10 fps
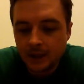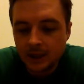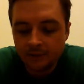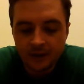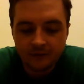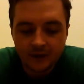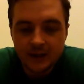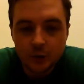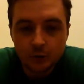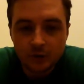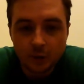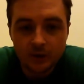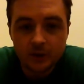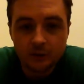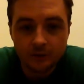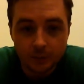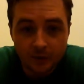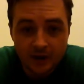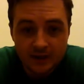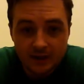if I use going to for the
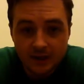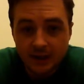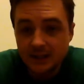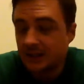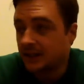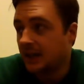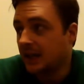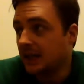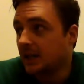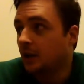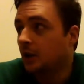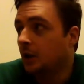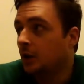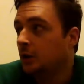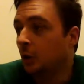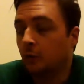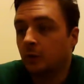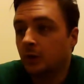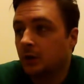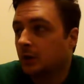present, I can say,
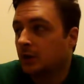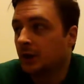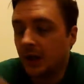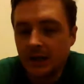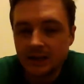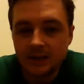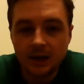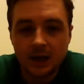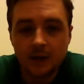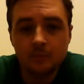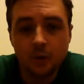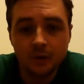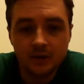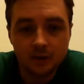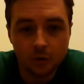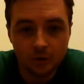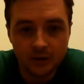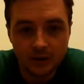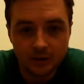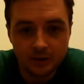tonight I'm going to cook
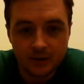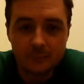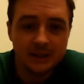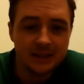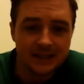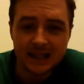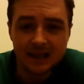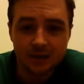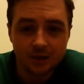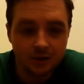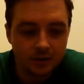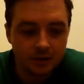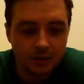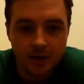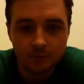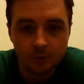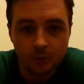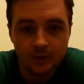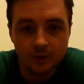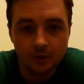dinner. That means later I'm
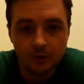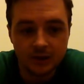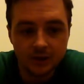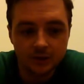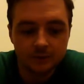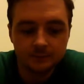going to cook dinner.